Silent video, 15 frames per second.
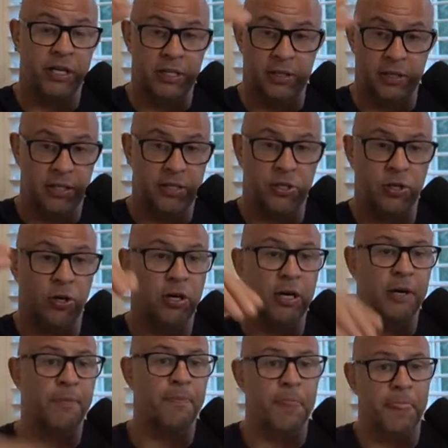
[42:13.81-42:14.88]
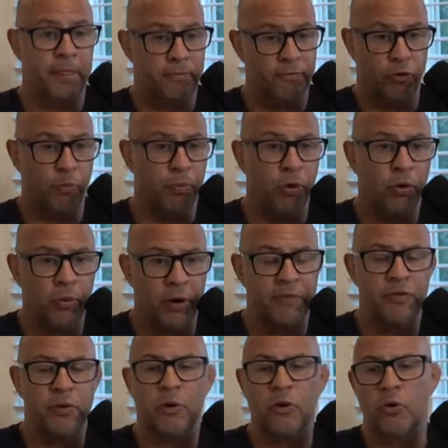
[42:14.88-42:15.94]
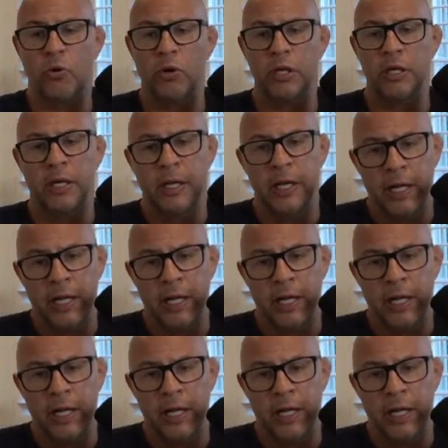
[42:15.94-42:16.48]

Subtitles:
In soccer, football, whatever you want to call it.